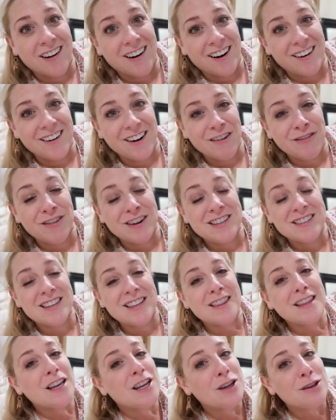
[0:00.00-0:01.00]
All right, friends,
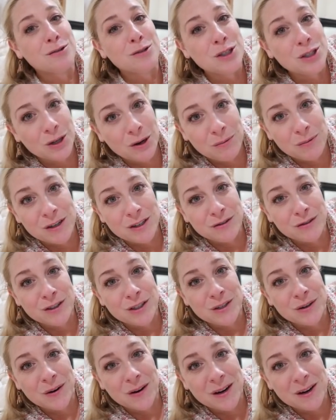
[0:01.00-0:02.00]
thank you so much for
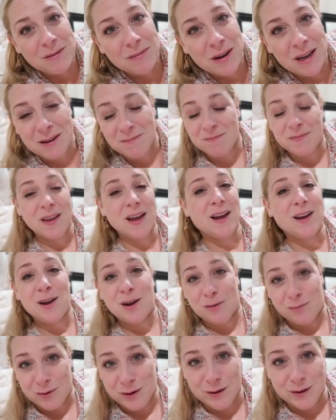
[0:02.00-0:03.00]
joining me. I
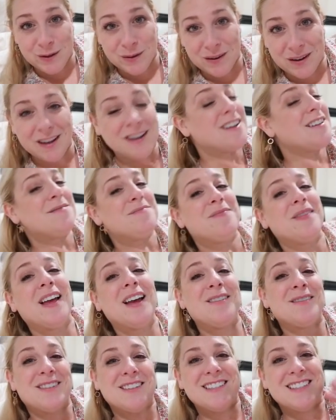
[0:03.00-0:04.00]
hope you're doing good,
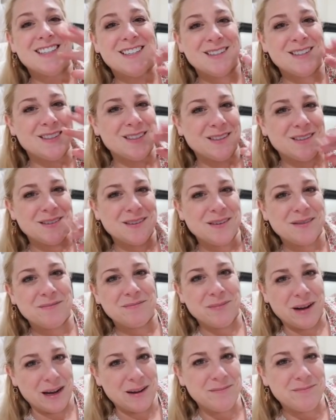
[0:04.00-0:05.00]
and we'll see you soon.
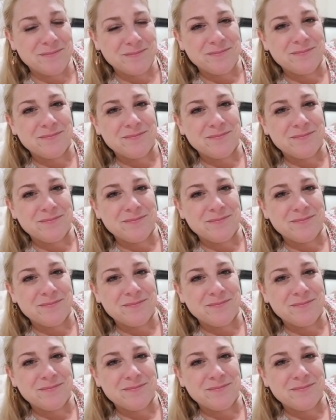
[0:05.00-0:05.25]
Bye.